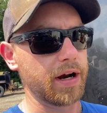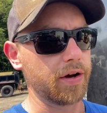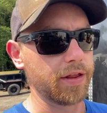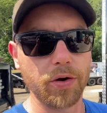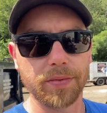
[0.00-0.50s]
I don't
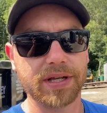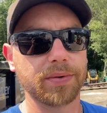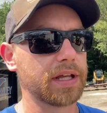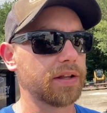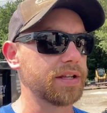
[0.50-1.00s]
know. They're almost done
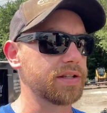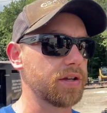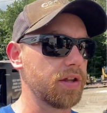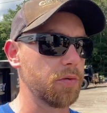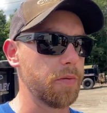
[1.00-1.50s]
with that list,
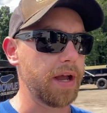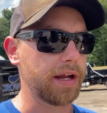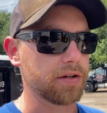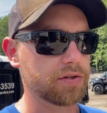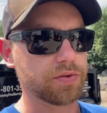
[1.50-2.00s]
so they'll be
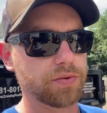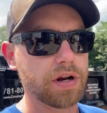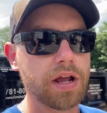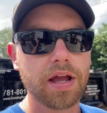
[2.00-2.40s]
back here soon.